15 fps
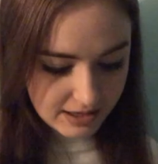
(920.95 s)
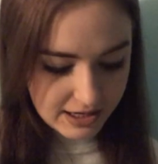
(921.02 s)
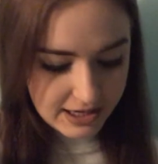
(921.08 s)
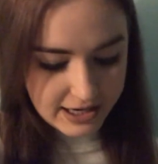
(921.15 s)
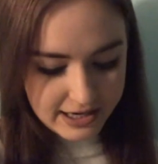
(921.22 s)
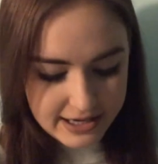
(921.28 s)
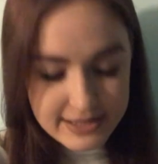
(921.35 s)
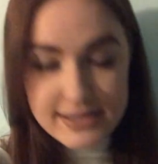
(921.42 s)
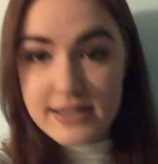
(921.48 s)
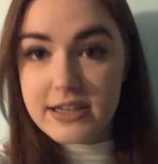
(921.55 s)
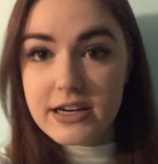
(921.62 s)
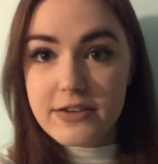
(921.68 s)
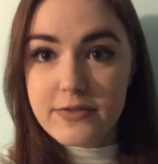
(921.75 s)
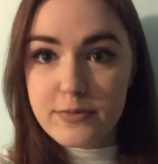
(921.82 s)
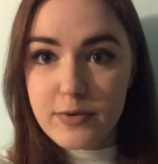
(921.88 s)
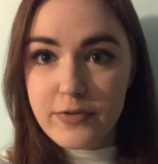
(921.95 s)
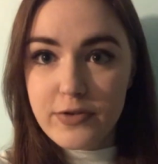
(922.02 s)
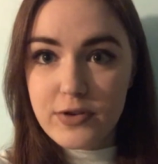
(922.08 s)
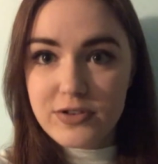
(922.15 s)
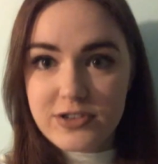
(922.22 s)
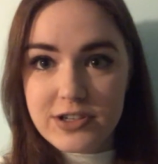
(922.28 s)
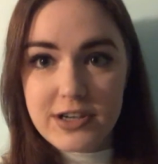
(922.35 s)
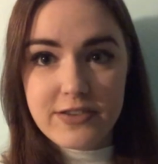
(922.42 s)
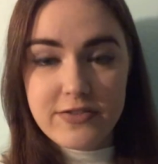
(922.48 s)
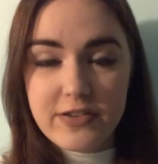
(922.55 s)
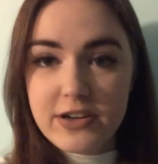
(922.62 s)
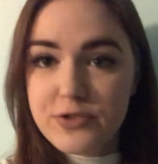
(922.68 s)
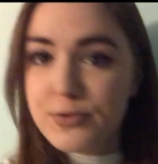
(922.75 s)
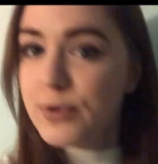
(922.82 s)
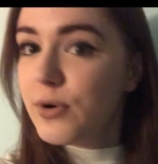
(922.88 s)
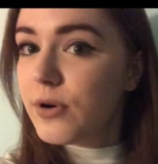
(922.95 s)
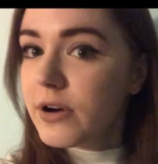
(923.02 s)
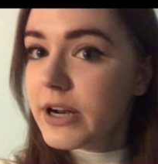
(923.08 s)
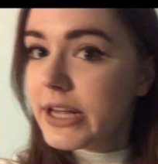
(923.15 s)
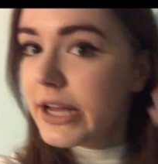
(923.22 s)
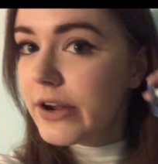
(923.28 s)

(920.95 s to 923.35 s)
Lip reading: Hi, it's Claire from the future. I've finished recording.